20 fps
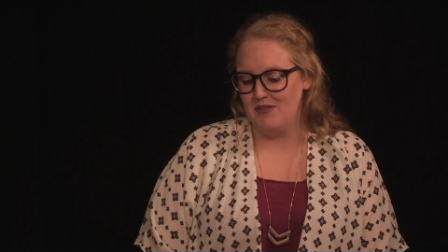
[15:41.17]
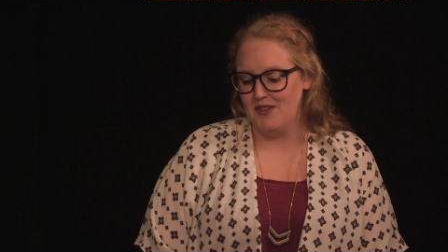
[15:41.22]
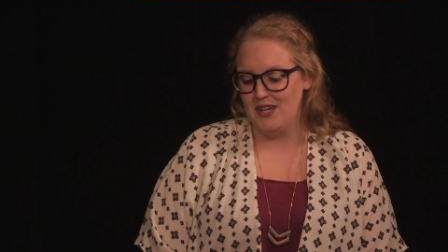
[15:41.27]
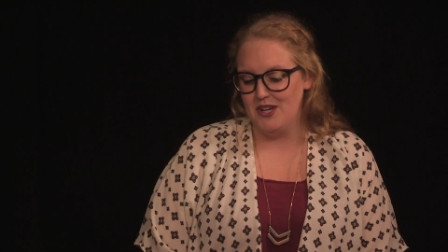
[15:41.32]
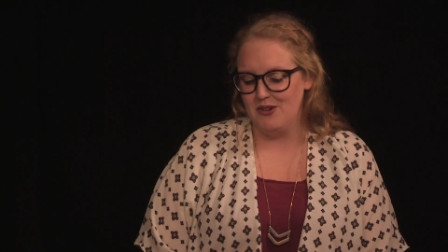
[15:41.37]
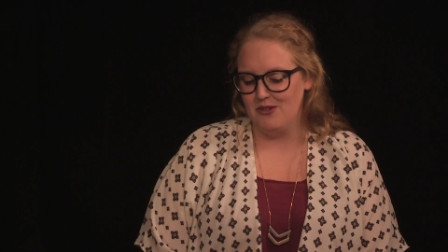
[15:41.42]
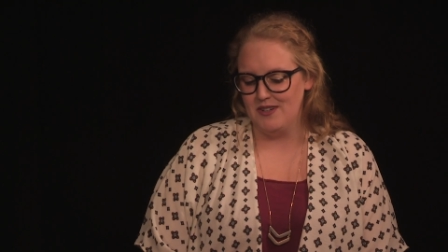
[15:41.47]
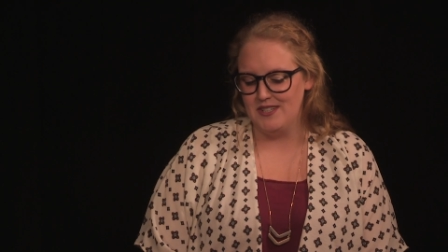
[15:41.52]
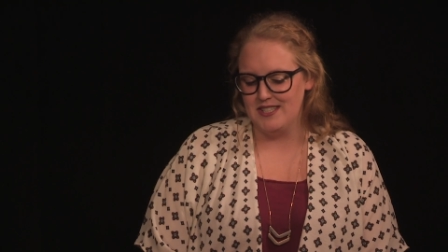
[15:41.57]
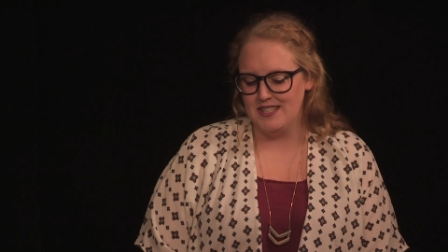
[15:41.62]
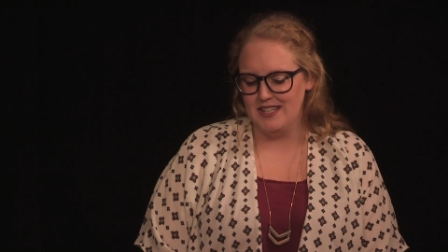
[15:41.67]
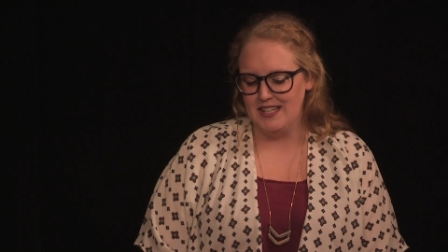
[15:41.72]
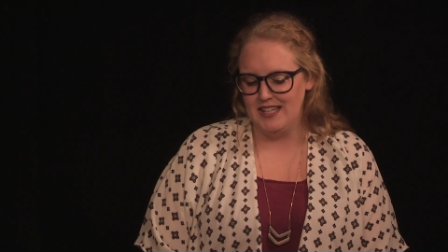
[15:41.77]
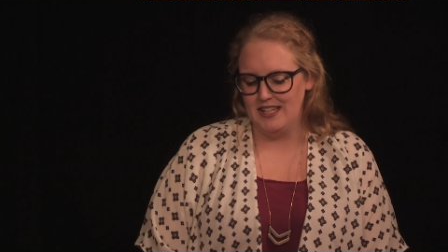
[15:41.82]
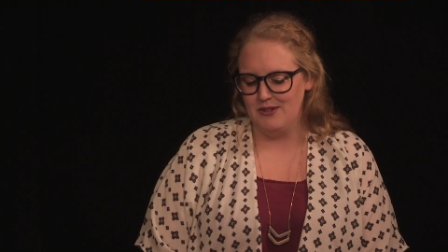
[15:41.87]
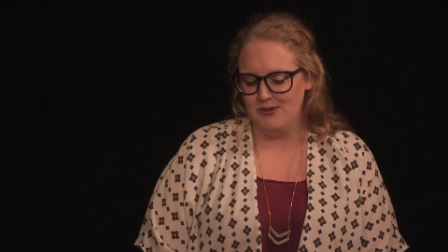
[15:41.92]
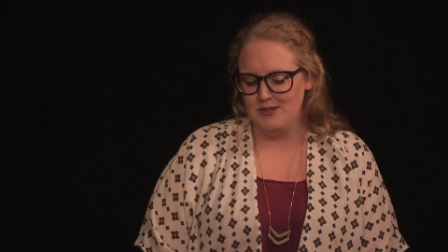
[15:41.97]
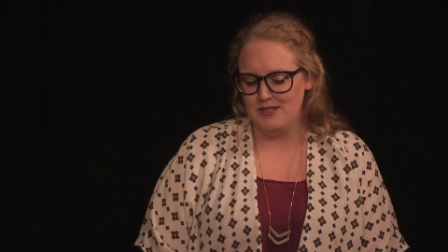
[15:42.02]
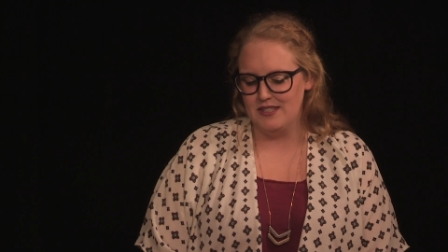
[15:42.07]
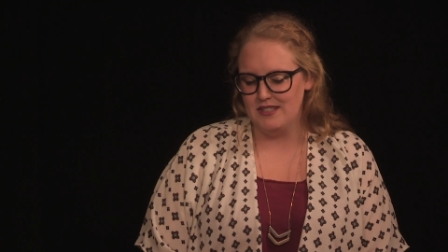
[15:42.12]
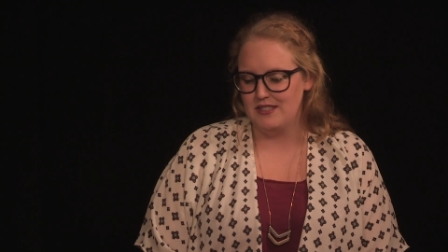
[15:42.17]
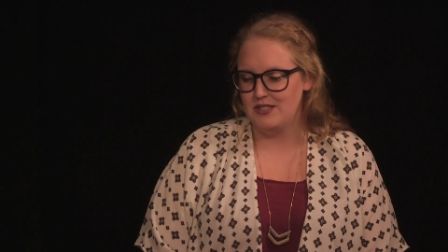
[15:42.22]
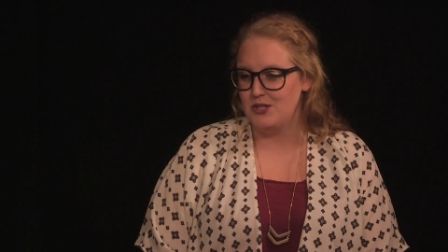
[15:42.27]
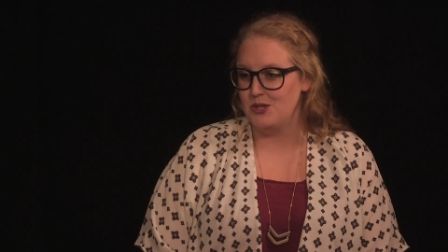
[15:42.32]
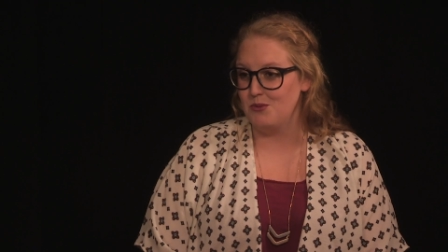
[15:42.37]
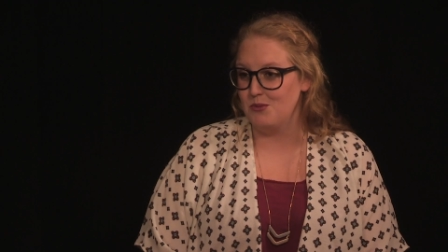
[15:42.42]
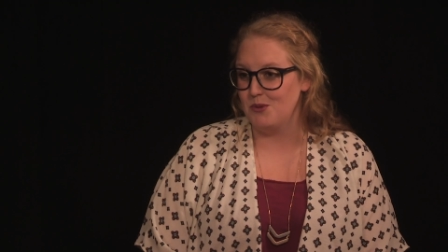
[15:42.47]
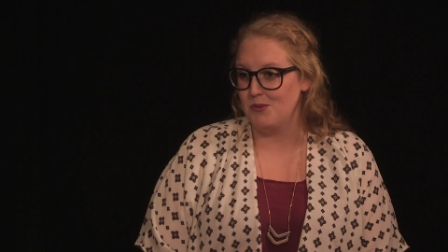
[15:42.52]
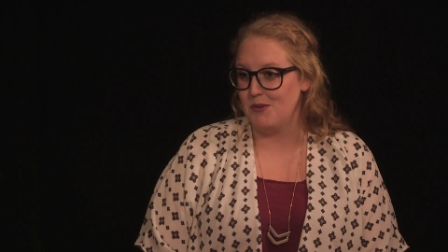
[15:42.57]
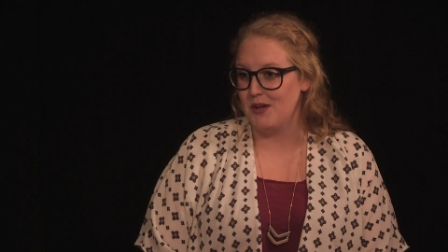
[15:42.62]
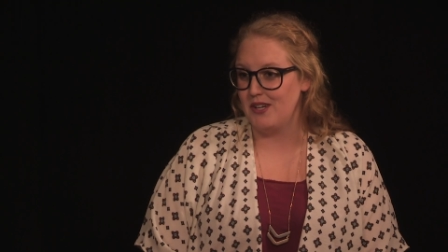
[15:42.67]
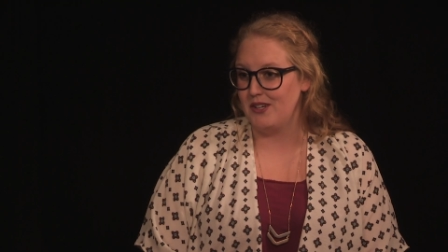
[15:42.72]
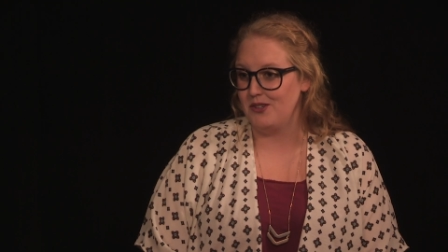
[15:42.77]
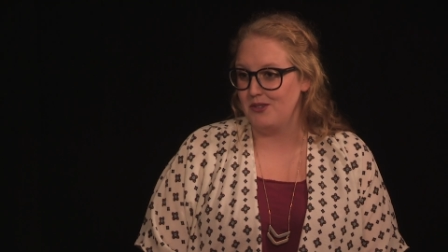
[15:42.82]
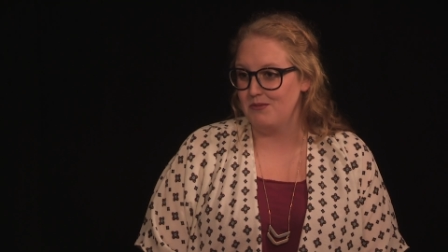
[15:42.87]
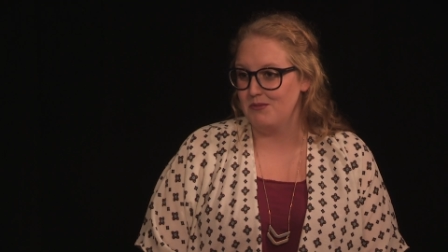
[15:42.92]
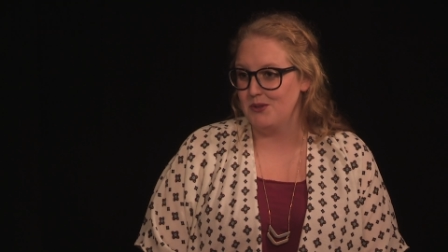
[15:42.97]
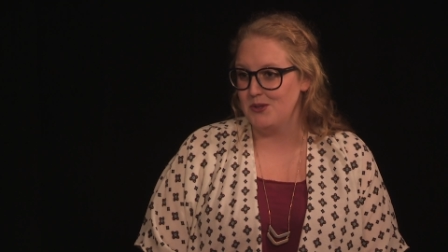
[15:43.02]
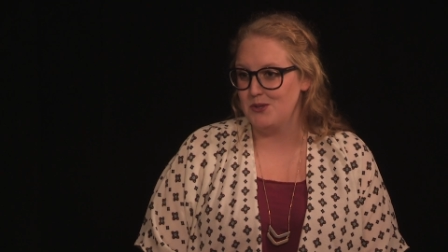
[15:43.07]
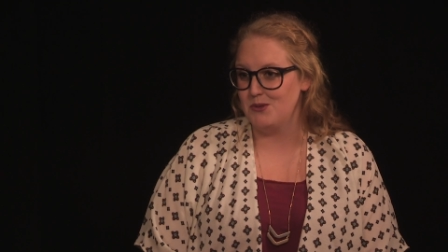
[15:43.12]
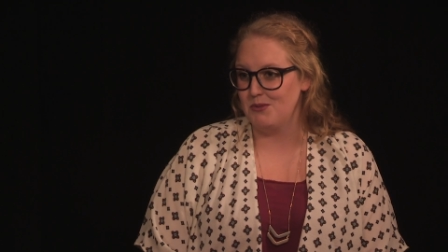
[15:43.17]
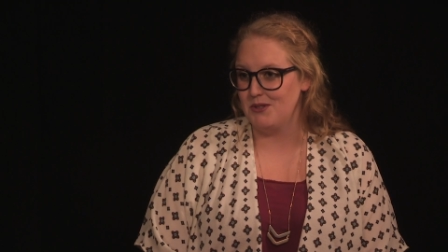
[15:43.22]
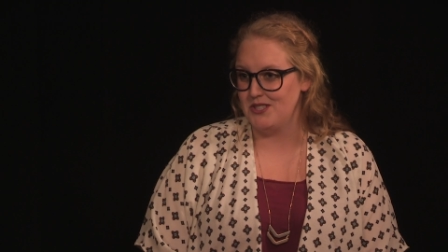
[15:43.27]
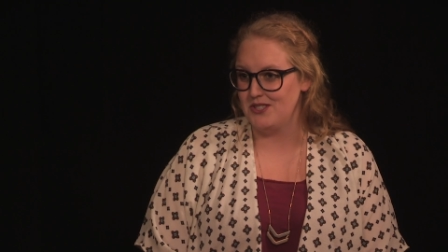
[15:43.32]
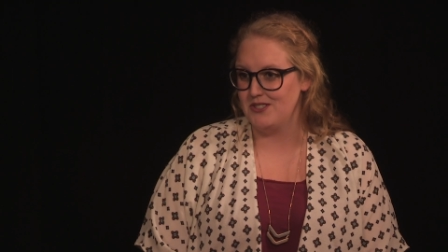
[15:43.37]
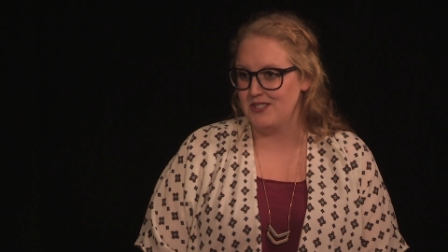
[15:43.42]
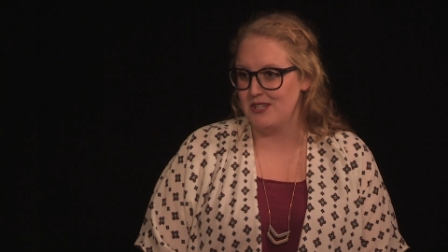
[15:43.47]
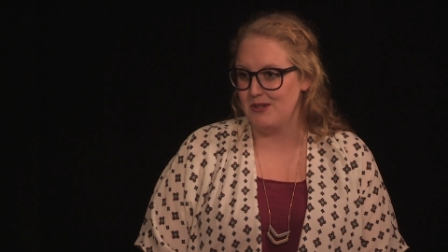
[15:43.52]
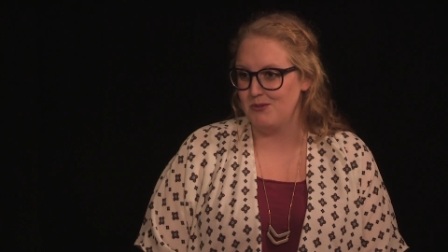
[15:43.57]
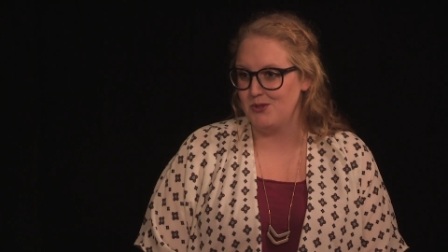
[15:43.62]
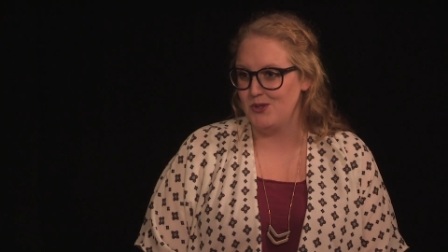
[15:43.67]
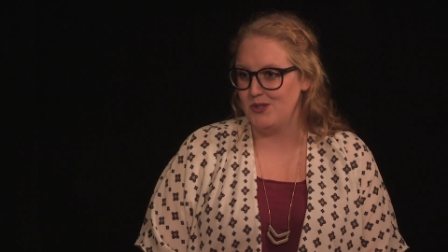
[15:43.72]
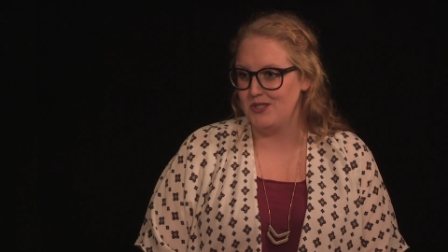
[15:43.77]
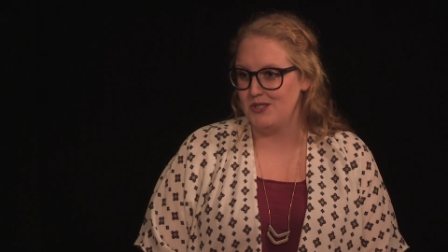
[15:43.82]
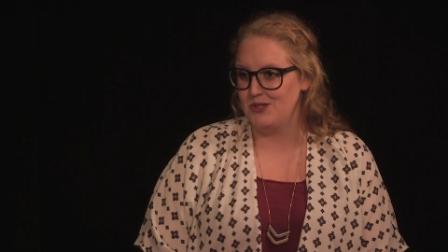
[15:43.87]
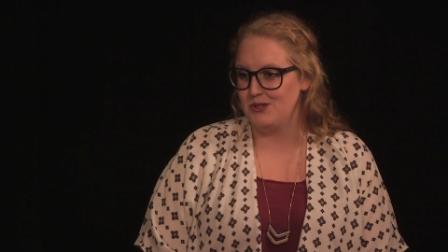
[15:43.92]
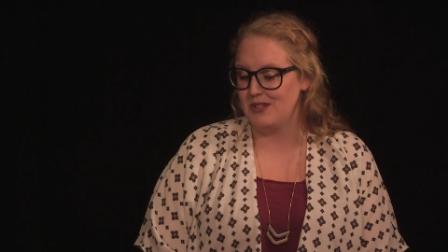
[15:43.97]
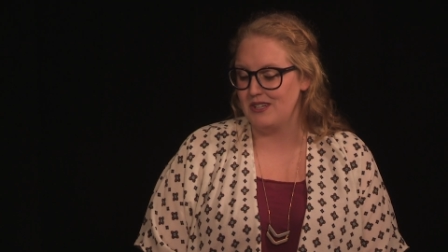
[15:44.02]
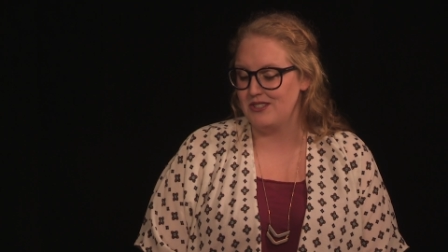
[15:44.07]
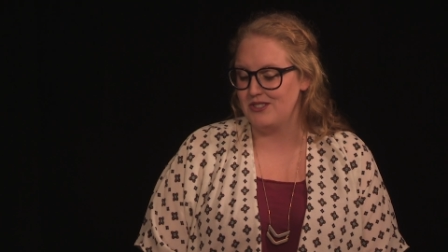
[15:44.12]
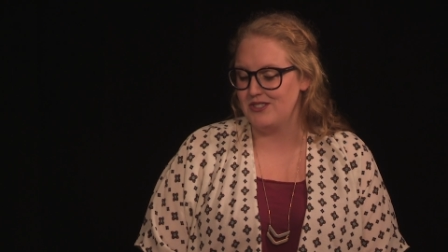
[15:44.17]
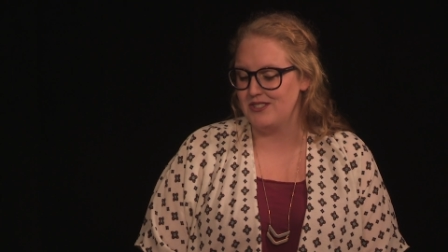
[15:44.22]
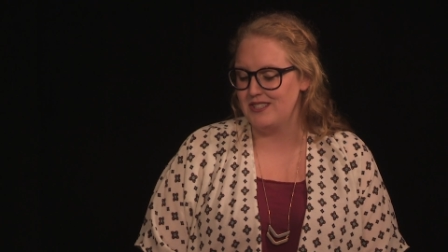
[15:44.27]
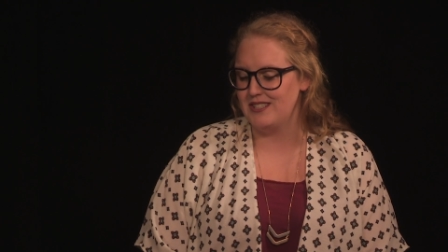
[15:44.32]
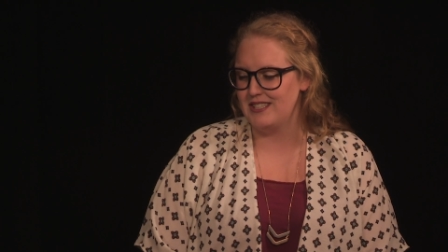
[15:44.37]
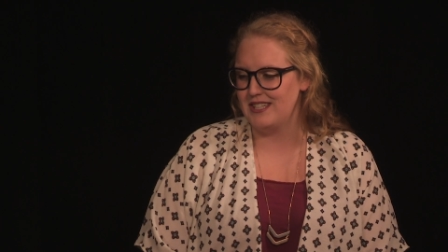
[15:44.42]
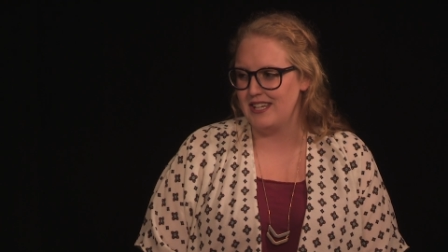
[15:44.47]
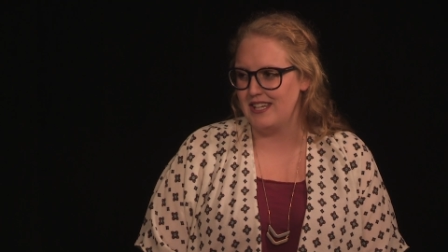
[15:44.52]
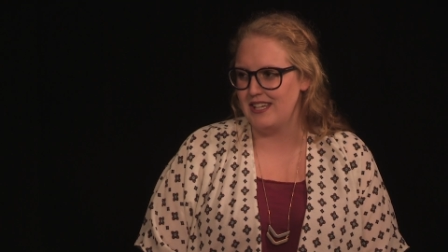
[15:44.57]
a video recently. It was a supermodel who splits her time between the two countries,